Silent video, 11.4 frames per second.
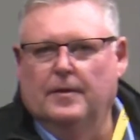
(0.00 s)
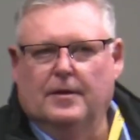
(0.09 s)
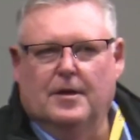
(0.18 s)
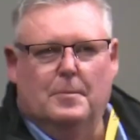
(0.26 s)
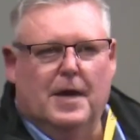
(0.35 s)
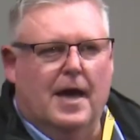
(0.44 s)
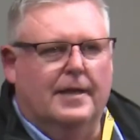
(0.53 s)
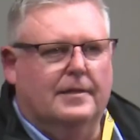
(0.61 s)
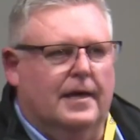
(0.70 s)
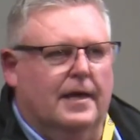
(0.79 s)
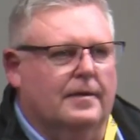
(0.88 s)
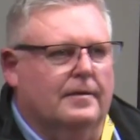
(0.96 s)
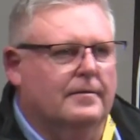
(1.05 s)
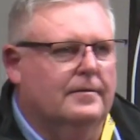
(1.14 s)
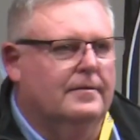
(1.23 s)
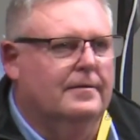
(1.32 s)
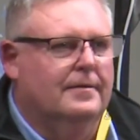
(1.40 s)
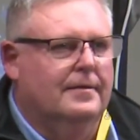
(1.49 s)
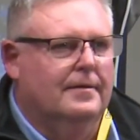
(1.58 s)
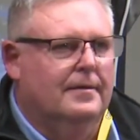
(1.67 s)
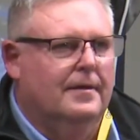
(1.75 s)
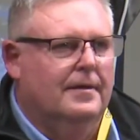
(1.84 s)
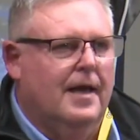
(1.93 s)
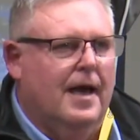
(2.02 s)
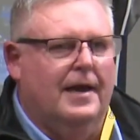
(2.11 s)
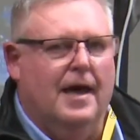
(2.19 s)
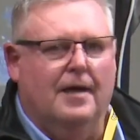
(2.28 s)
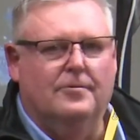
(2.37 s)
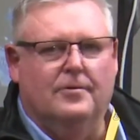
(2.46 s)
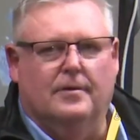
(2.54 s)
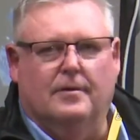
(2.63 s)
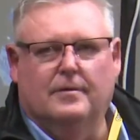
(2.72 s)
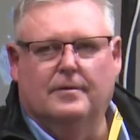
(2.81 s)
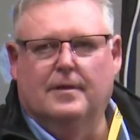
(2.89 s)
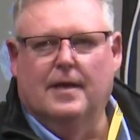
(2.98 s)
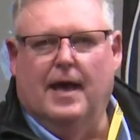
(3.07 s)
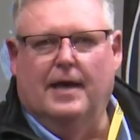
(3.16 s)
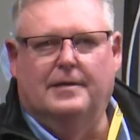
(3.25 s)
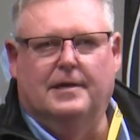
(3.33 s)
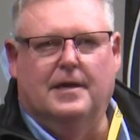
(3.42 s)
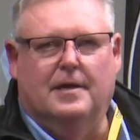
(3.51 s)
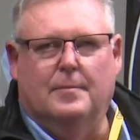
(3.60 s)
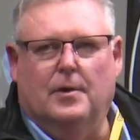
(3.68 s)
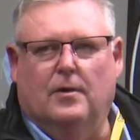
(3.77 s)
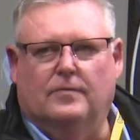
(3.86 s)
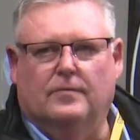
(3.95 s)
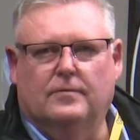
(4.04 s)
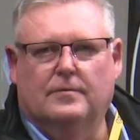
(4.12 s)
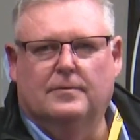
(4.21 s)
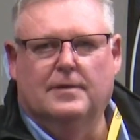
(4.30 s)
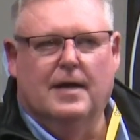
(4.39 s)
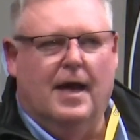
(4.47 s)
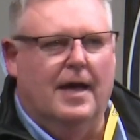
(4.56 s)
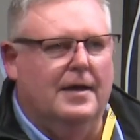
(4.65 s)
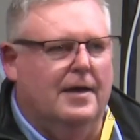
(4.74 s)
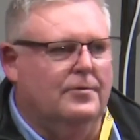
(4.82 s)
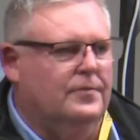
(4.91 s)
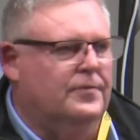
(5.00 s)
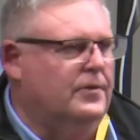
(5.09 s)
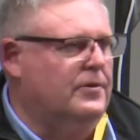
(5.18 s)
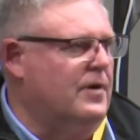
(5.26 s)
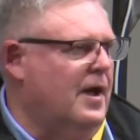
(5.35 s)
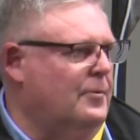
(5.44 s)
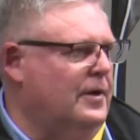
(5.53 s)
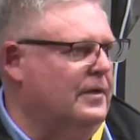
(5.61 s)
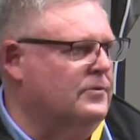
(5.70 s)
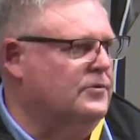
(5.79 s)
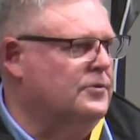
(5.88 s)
Give me 8 then. 800. 8 to kick them off. 800 for the grey wings.